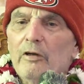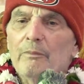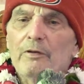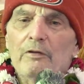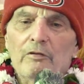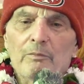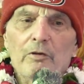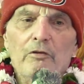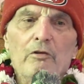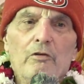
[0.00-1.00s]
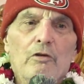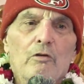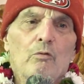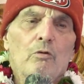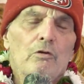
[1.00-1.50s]
up this
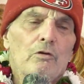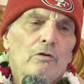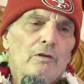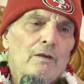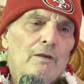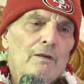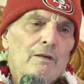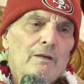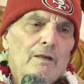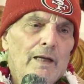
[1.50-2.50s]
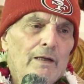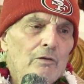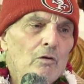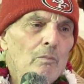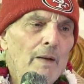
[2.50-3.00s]
material world
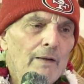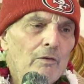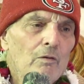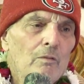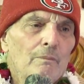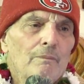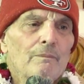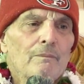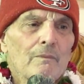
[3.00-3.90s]
and go back home.